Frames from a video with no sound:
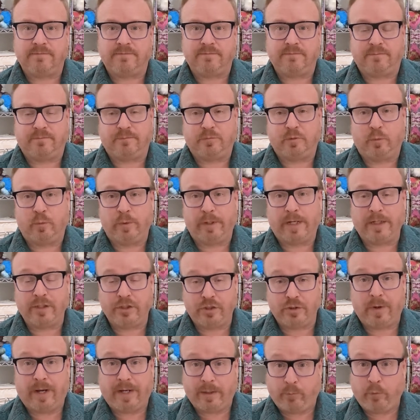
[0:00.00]
And when I do, I
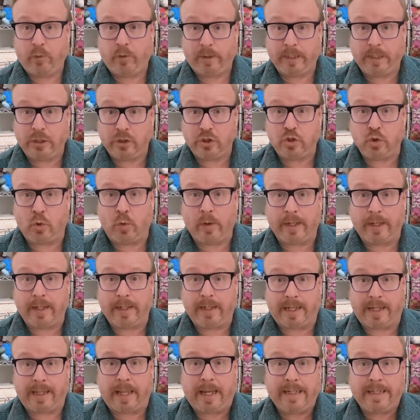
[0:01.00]
really enjoy it. I
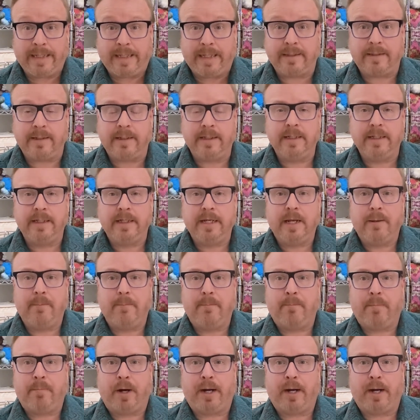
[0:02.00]
like it. But